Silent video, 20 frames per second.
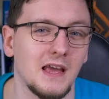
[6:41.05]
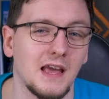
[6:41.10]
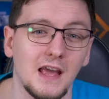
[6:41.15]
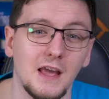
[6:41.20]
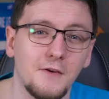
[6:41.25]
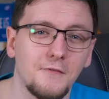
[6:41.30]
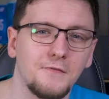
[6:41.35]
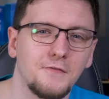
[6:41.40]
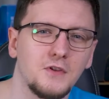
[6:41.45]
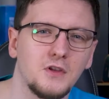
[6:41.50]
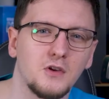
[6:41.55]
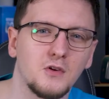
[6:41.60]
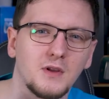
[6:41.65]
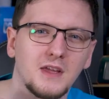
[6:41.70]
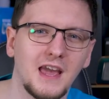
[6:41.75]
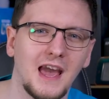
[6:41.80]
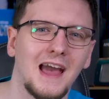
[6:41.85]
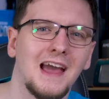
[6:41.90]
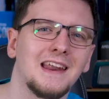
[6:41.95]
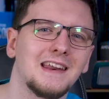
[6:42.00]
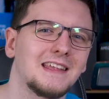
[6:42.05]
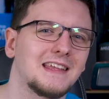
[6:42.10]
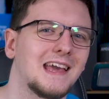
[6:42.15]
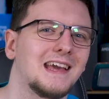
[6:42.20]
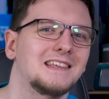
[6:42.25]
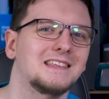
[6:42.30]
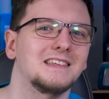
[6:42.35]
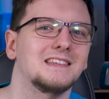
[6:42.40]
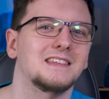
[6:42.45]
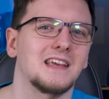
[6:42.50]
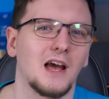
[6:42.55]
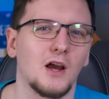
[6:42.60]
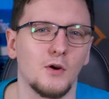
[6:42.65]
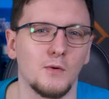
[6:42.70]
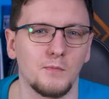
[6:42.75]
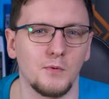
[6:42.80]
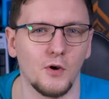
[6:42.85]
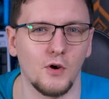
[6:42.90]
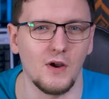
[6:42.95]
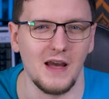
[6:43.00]
If you can't get it to
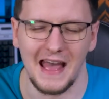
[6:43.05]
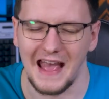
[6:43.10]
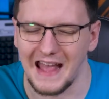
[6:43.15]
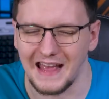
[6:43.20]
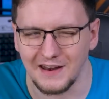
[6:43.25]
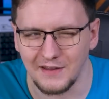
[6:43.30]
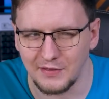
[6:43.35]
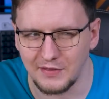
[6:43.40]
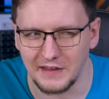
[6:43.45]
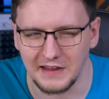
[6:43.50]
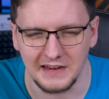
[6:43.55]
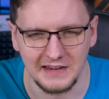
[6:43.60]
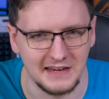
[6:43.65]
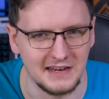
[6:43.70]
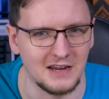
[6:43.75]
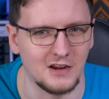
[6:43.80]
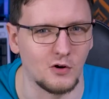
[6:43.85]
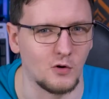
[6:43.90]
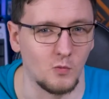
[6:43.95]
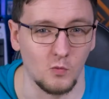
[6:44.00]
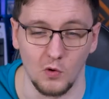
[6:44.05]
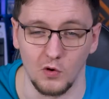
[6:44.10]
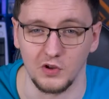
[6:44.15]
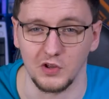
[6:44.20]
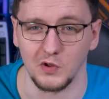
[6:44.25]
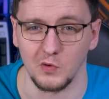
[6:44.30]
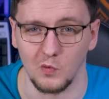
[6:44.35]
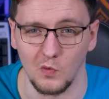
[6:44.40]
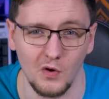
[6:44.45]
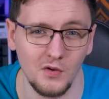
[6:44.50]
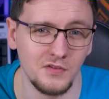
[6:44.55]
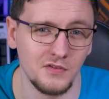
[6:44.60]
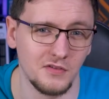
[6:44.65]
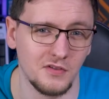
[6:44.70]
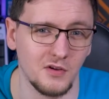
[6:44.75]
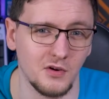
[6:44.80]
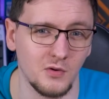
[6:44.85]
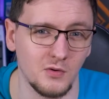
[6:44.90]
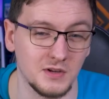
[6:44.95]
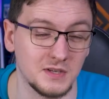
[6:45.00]
output anything near what you want
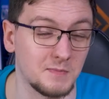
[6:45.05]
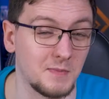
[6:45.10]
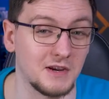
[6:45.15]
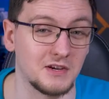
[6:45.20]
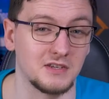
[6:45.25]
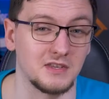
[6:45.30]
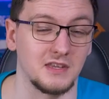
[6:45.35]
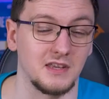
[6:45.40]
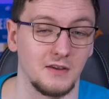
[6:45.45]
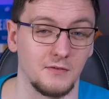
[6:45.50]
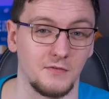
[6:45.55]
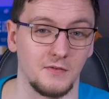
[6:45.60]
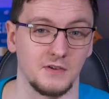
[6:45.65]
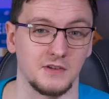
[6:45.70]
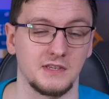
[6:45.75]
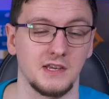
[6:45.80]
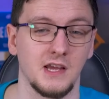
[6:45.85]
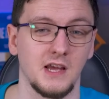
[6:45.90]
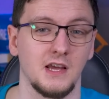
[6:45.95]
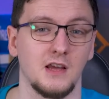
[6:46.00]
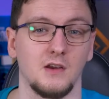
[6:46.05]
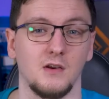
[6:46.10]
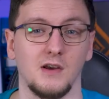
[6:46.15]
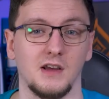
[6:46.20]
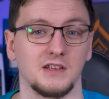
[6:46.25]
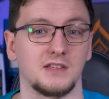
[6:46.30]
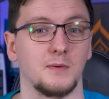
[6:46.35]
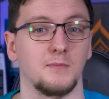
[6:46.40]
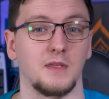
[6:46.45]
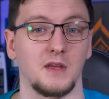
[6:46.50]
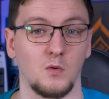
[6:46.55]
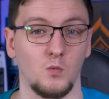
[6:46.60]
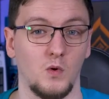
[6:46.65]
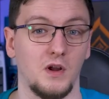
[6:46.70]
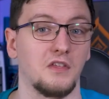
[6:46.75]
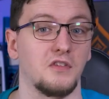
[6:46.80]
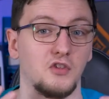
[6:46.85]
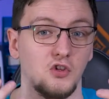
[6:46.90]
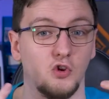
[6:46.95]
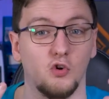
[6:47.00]
though, especially if it's something
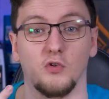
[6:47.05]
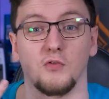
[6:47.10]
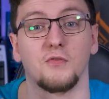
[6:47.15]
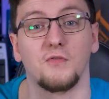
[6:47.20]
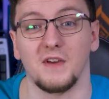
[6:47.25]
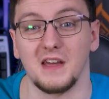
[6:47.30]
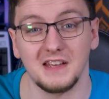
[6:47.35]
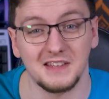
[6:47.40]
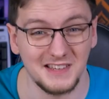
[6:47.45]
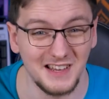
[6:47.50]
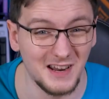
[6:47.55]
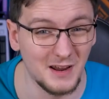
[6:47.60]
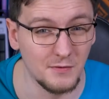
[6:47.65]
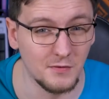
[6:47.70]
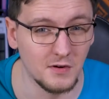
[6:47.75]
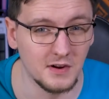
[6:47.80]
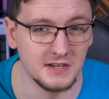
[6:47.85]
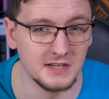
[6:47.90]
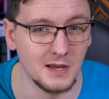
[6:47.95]
with your face in it, for